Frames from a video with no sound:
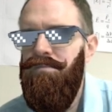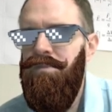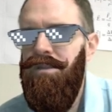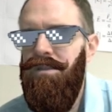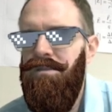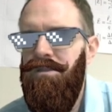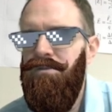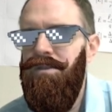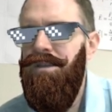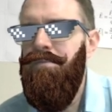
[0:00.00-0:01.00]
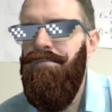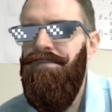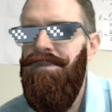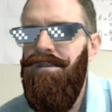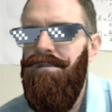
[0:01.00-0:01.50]
That's not true there.
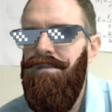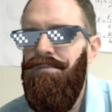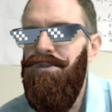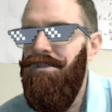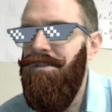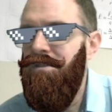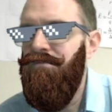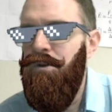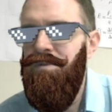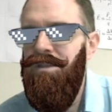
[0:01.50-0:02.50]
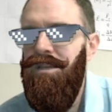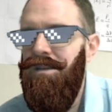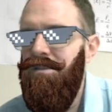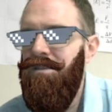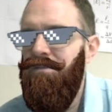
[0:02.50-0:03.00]
It produces in forms of heat
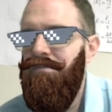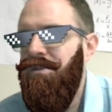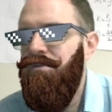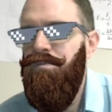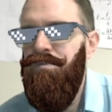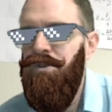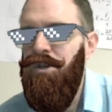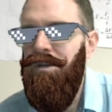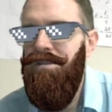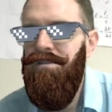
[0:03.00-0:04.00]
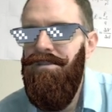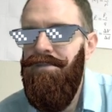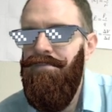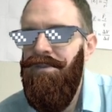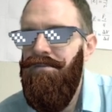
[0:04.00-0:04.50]
because they use turbines and stuff.
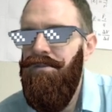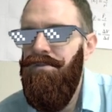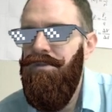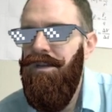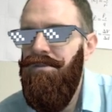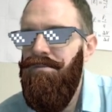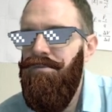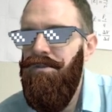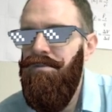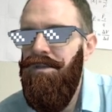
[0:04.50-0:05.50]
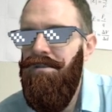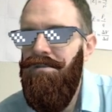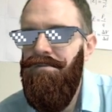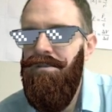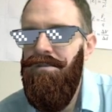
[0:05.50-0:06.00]
Fusion reaction to produce magnetic field.